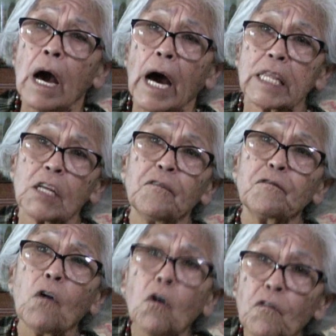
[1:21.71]
at the
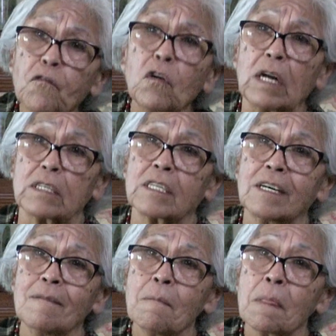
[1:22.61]
forefront
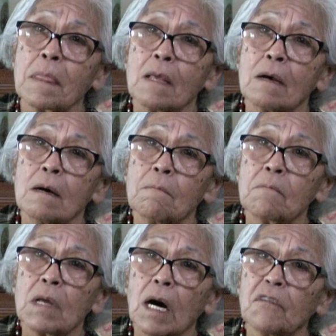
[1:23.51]

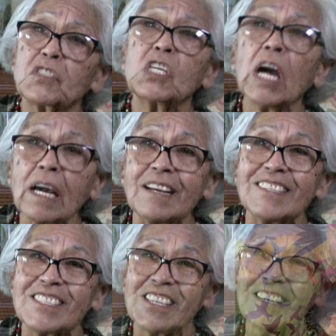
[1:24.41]
of change.